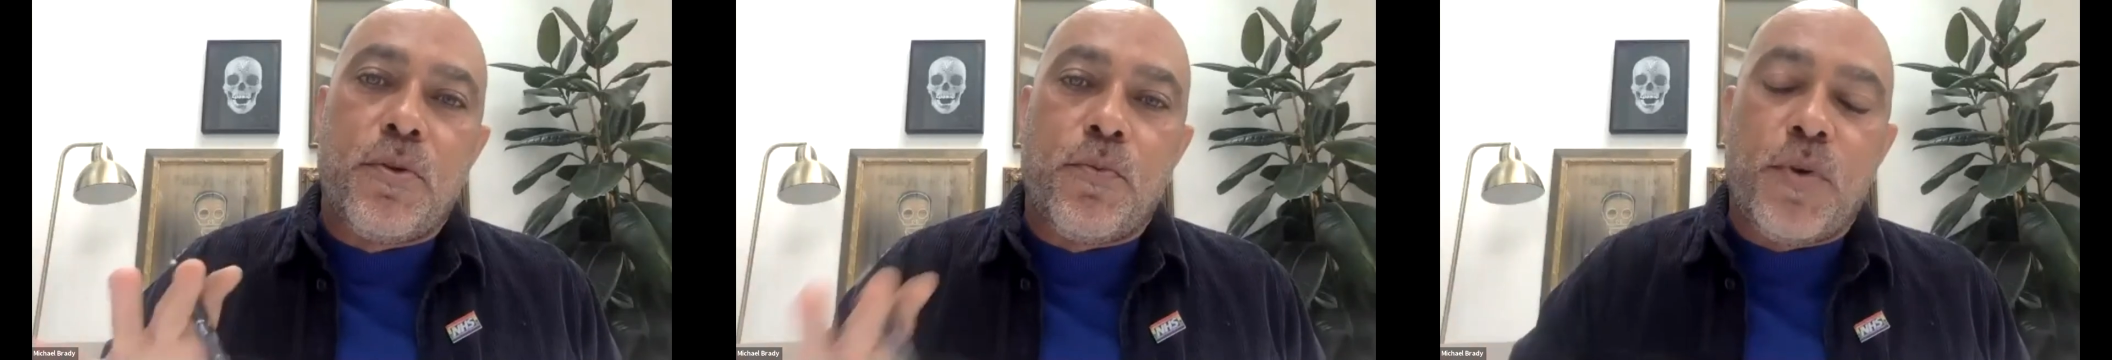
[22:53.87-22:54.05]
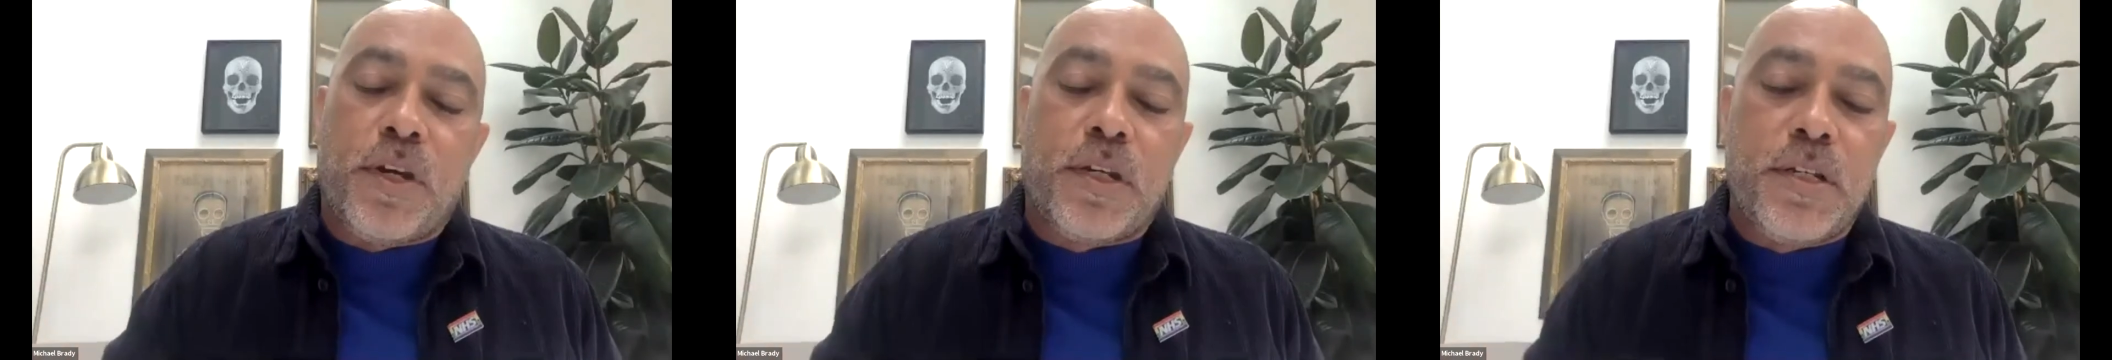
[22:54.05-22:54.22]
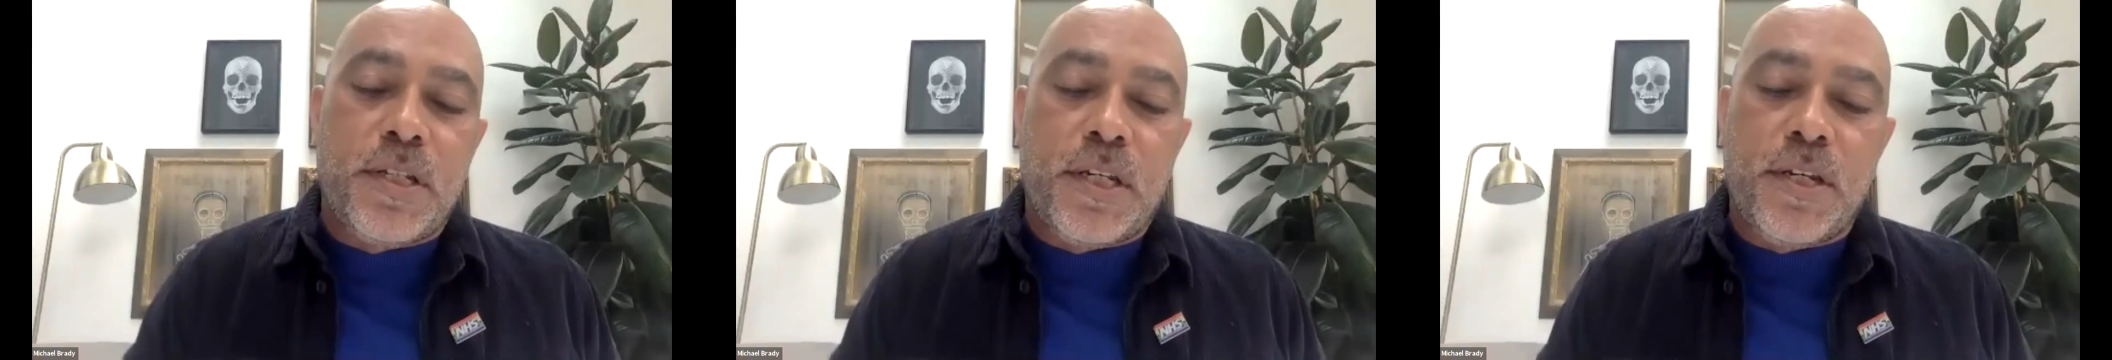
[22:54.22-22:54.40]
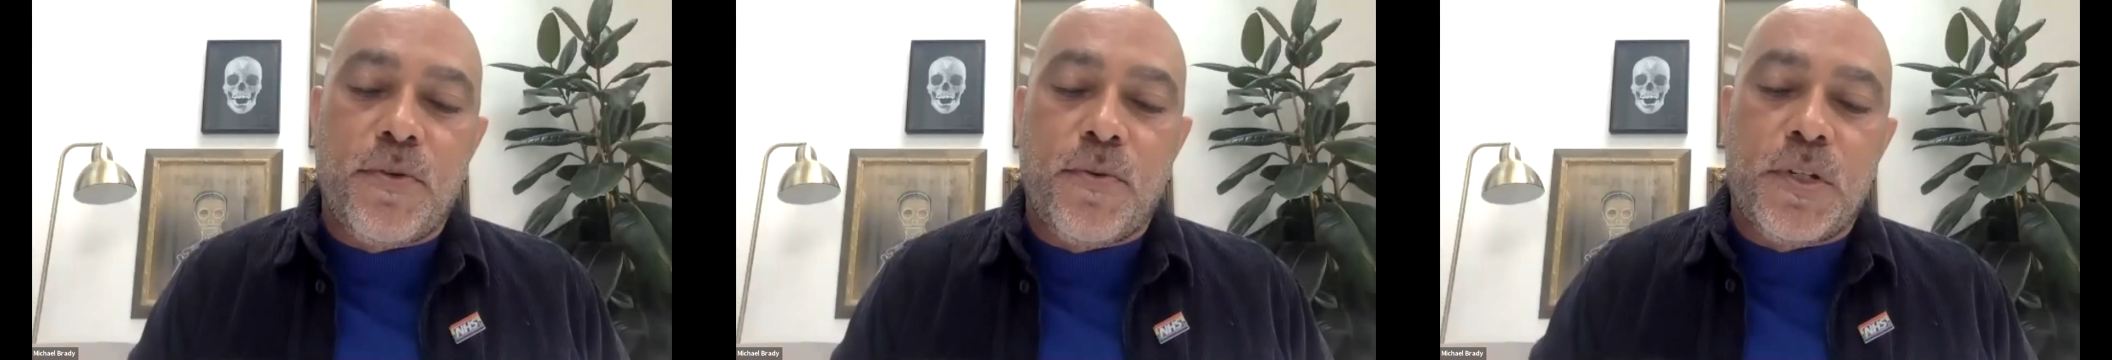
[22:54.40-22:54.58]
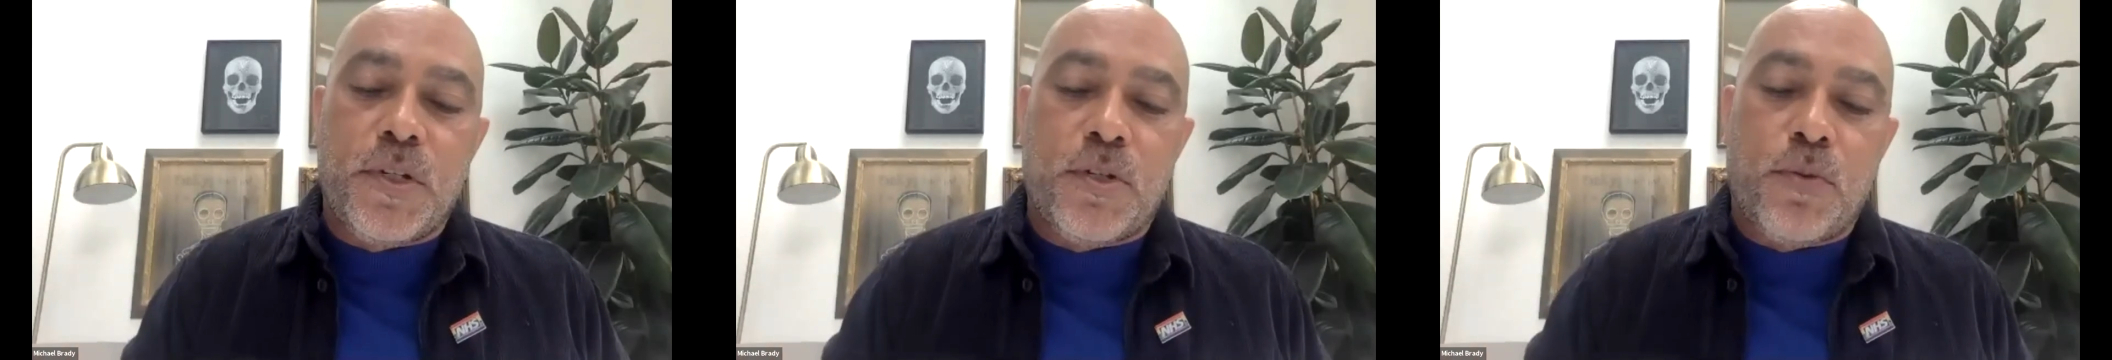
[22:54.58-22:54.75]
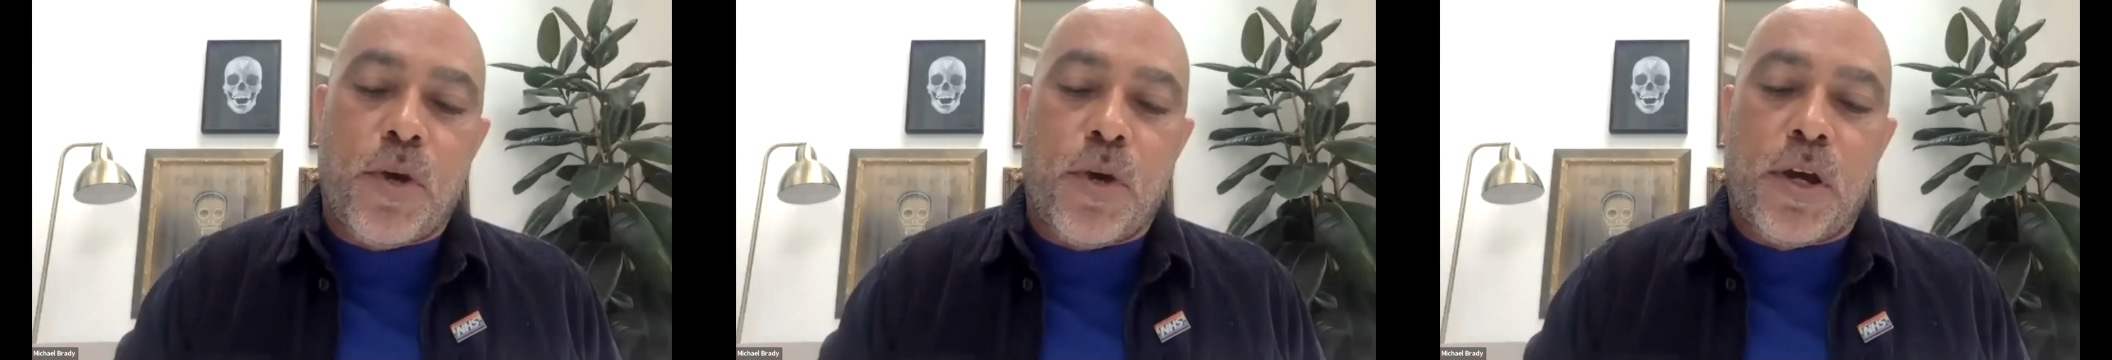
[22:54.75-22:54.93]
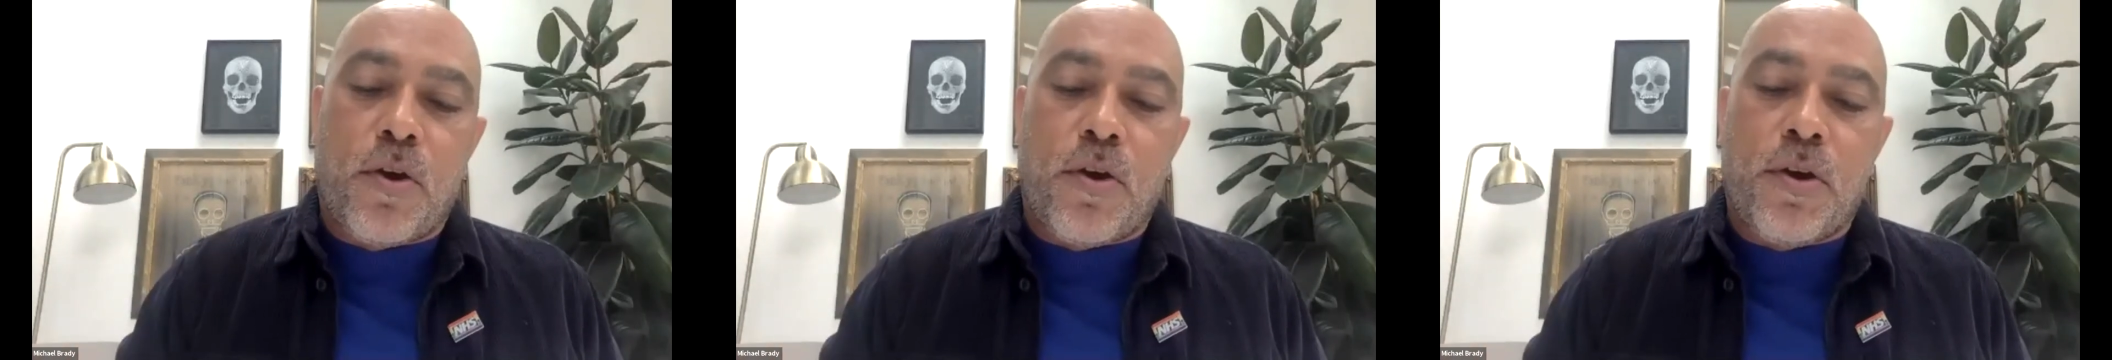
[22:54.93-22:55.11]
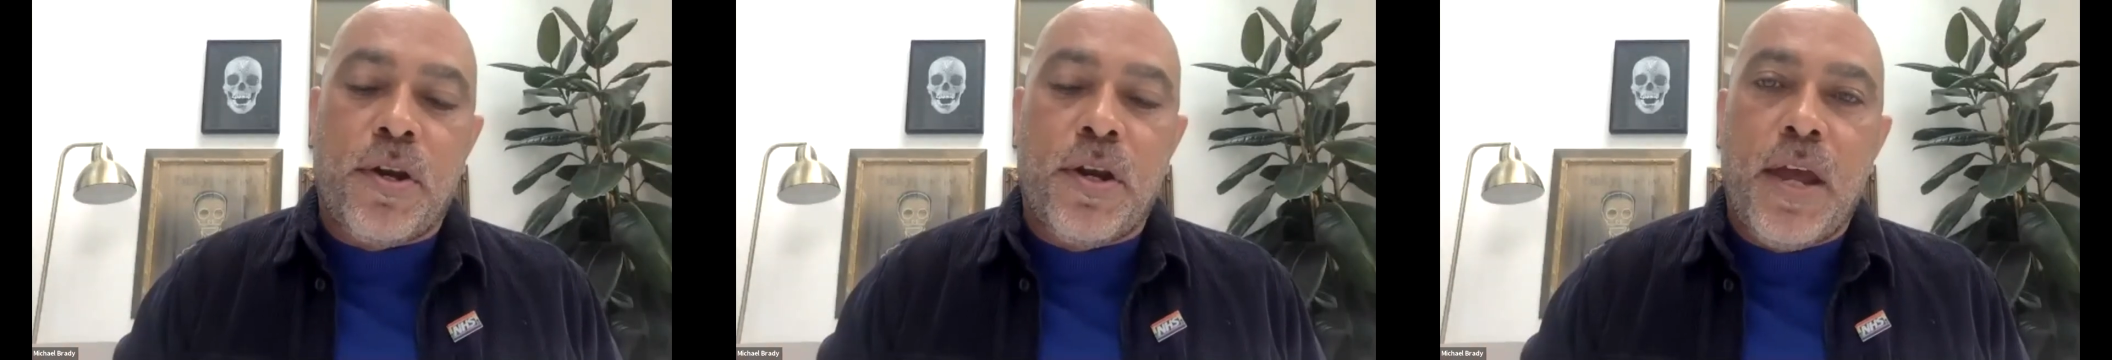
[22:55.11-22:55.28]
that we're continuing to
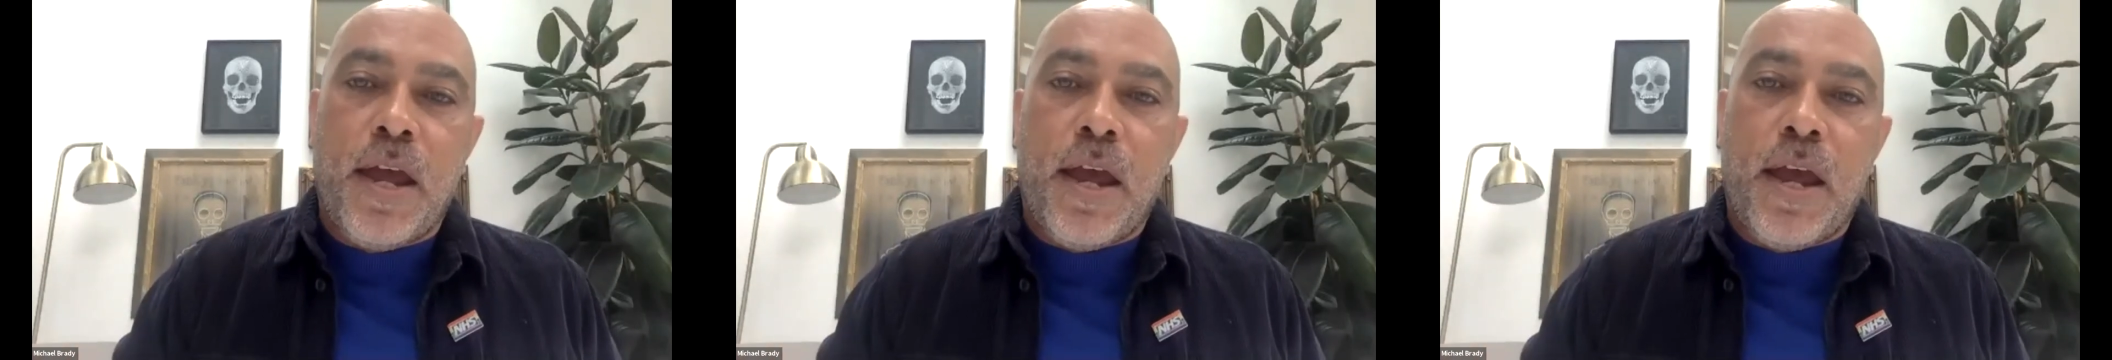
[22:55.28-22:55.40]
work on